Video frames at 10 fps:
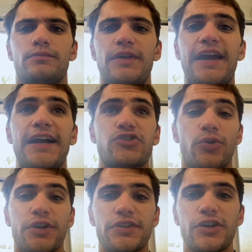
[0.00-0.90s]
Hey guys, so
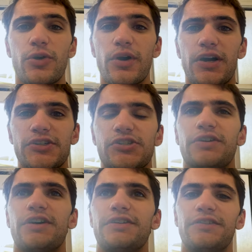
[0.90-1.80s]
here in the garage,
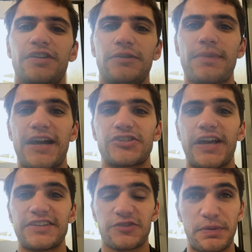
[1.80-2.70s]
uh, the team actually
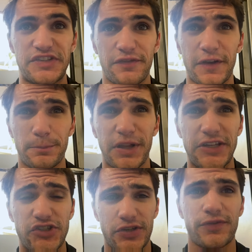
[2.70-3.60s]
has a specific
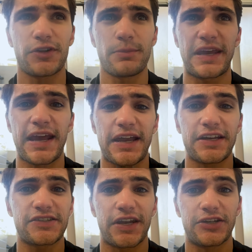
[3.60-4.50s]
place just for the
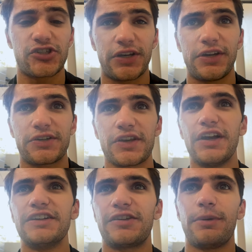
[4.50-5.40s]
mechanics and engineers
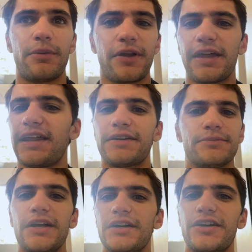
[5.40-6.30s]
to be able to get like
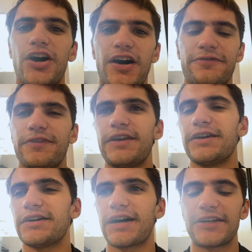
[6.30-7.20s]
coffee,
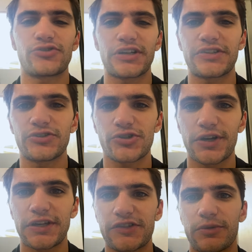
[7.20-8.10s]
uh, hydration
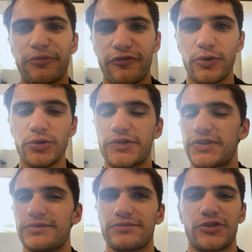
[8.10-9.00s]
drinks, some fruits,
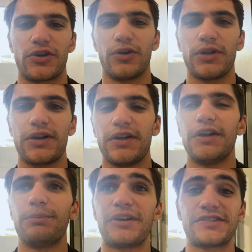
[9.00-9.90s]
and granola
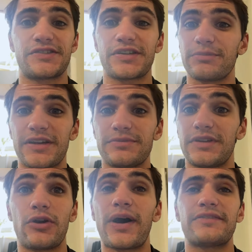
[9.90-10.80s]
because sometimes
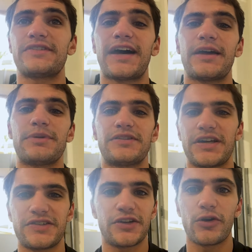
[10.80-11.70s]
they don't have time in
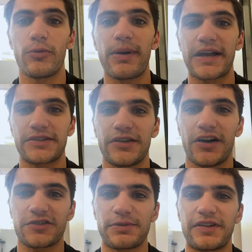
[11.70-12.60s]
testing to go back to the
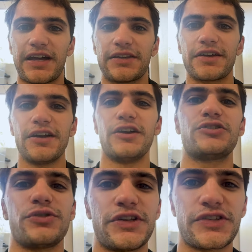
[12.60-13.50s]
hospitality.
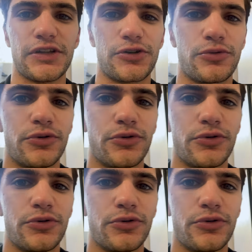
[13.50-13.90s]
So just a little